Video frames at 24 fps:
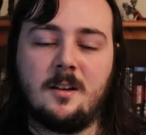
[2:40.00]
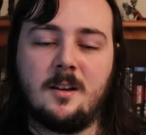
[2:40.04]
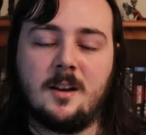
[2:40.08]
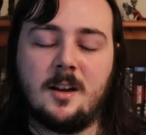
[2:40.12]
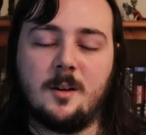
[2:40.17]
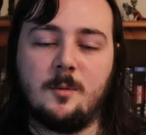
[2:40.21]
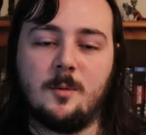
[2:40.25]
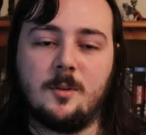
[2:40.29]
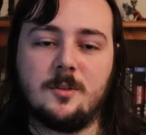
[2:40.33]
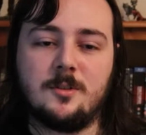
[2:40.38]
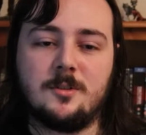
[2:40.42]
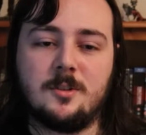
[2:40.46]
how
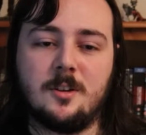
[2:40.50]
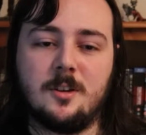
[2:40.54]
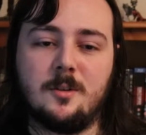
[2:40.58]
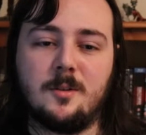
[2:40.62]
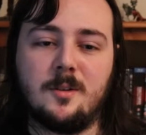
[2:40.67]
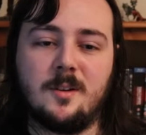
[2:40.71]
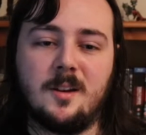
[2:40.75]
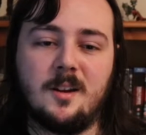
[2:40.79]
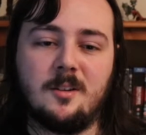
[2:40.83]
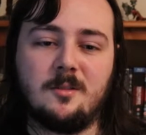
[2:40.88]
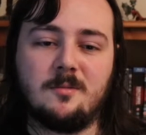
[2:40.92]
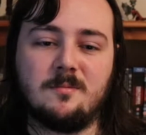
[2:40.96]
much so
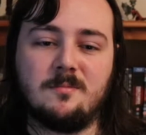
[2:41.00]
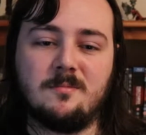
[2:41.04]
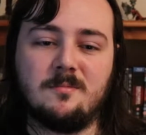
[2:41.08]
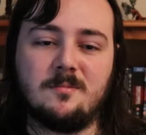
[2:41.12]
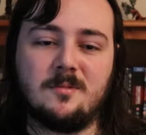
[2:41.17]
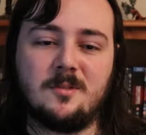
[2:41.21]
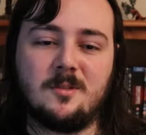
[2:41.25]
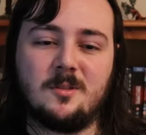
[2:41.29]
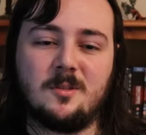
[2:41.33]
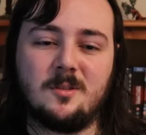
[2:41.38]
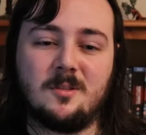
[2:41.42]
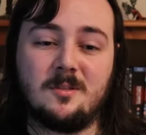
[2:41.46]
and how
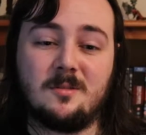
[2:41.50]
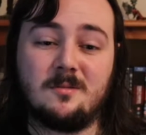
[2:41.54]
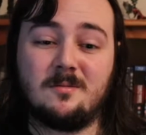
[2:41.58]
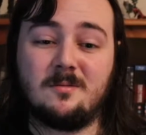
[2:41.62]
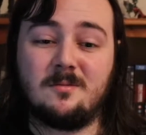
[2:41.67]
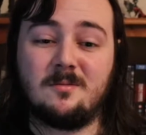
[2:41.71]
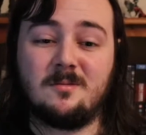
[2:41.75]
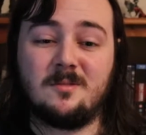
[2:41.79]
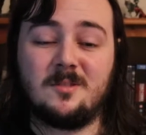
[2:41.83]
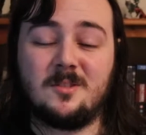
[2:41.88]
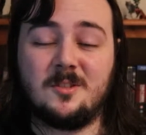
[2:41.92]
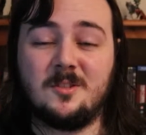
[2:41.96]

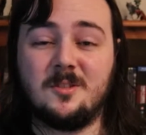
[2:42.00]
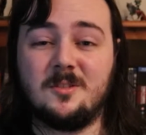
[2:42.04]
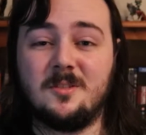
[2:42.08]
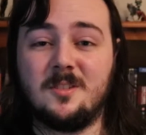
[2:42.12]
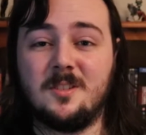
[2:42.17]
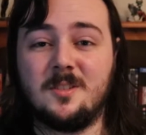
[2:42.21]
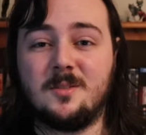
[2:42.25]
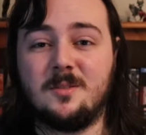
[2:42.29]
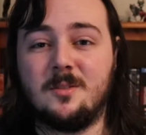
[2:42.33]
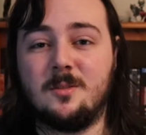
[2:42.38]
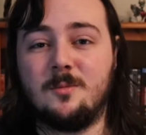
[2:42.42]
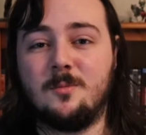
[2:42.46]
good
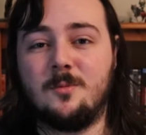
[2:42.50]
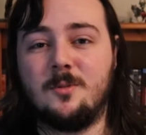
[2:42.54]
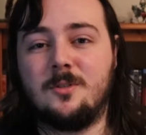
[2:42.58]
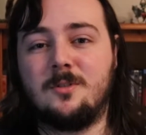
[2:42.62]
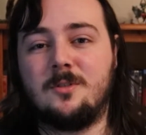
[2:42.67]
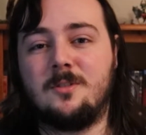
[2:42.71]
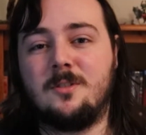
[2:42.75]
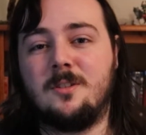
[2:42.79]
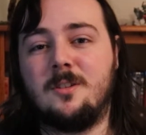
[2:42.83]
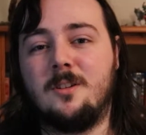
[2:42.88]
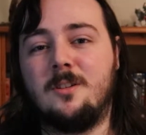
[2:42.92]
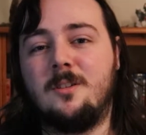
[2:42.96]
this film
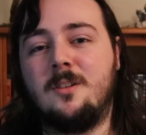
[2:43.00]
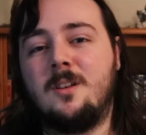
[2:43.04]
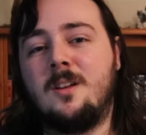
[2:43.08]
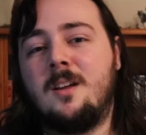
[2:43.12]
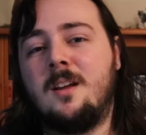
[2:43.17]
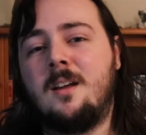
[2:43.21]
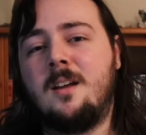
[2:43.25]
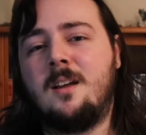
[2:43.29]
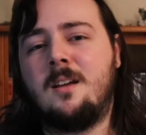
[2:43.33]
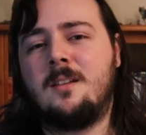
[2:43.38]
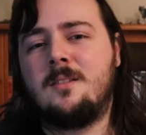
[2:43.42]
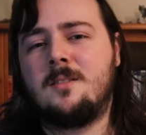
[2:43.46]
was, you know,
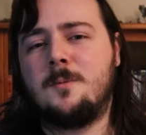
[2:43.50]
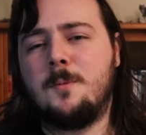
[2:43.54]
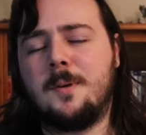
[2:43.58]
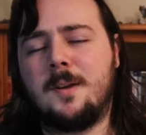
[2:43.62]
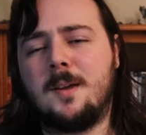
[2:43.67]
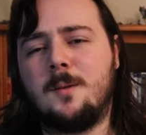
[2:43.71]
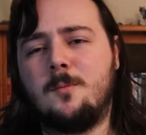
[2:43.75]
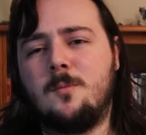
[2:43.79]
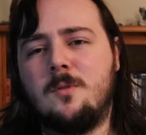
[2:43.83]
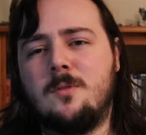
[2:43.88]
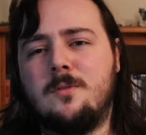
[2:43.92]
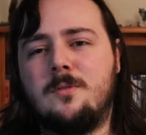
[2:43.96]
to
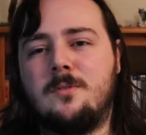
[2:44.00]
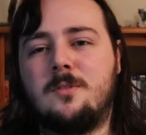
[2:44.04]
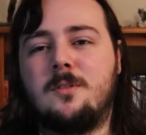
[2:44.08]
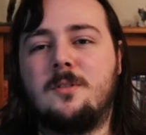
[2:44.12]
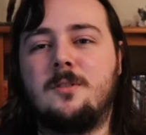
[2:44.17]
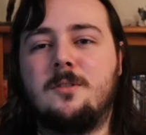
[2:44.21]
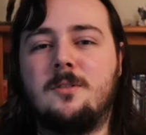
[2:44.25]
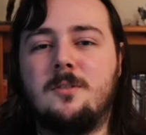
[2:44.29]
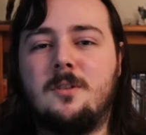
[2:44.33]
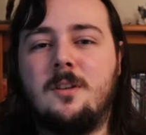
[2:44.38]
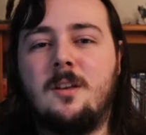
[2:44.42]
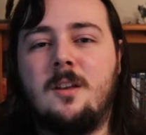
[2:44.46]
begin with.
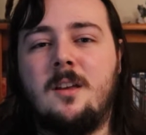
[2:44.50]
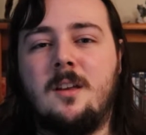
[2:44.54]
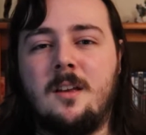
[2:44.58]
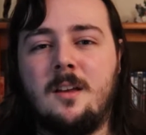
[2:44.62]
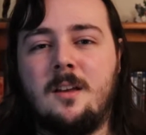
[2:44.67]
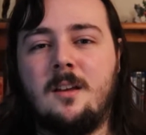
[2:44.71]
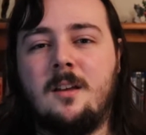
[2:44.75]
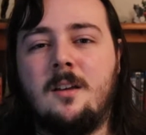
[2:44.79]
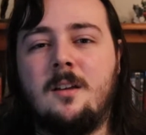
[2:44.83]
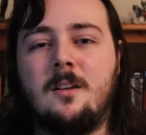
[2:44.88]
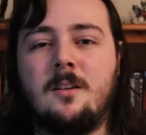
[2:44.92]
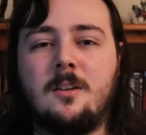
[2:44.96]
Because
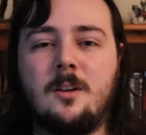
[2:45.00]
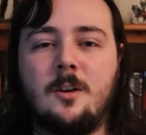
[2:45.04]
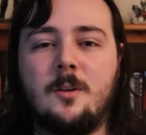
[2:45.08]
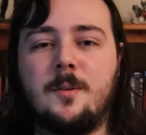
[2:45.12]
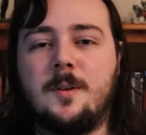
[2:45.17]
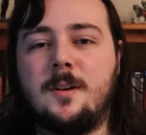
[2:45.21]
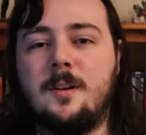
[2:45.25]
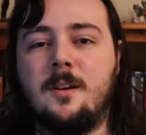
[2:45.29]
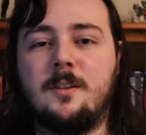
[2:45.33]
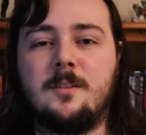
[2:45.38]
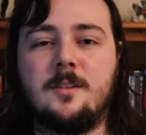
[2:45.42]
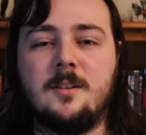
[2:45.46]
going
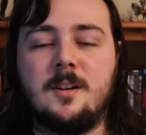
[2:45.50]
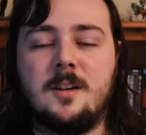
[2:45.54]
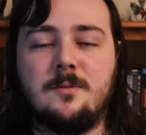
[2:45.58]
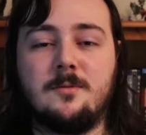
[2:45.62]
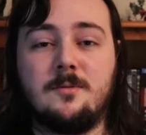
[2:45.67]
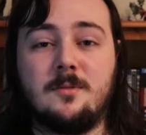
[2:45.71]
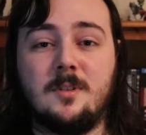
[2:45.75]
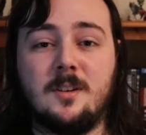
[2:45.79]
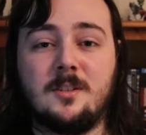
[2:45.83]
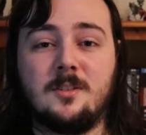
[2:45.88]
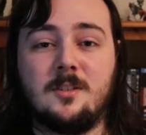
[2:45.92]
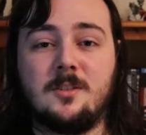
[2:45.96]
in, I didn't have,
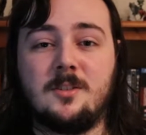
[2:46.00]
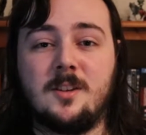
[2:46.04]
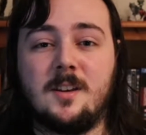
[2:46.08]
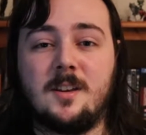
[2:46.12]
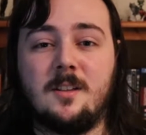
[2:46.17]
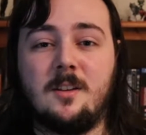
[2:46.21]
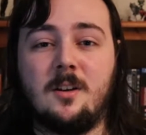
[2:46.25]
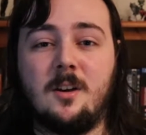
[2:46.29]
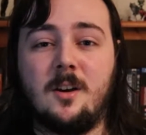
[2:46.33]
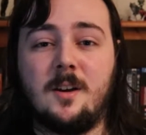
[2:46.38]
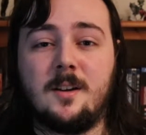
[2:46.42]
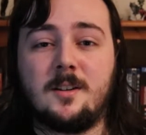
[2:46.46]
as I say,
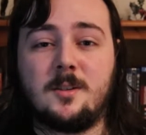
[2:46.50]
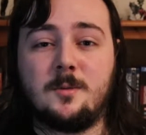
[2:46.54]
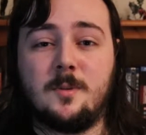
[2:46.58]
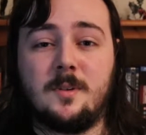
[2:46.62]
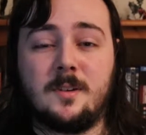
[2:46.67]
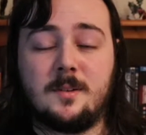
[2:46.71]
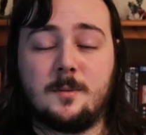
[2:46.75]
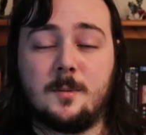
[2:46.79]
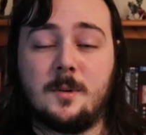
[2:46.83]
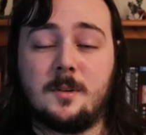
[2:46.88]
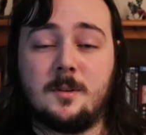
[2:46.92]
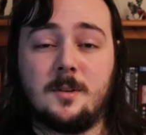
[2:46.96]
the highest
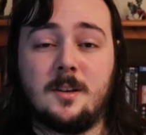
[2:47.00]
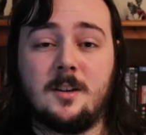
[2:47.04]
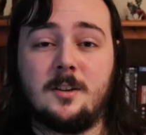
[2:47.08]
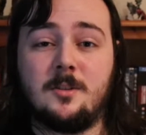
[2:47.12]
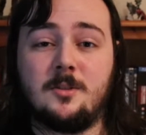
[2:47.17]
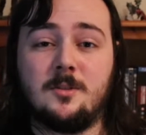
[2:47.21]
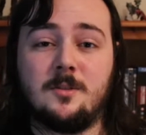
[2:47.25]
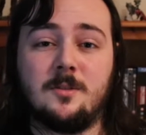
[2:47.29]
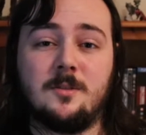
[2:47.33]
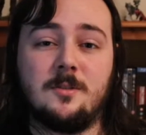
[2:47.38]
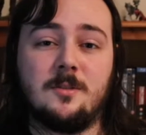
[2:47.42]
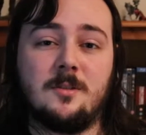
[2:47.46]

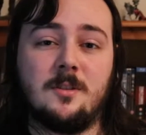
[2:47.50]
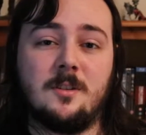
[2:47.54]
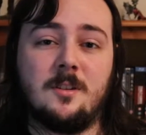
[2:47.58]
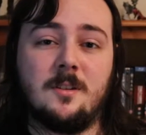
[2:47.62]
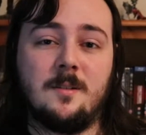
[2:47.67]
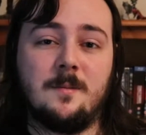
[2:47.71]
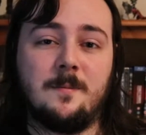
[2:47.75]
expectations.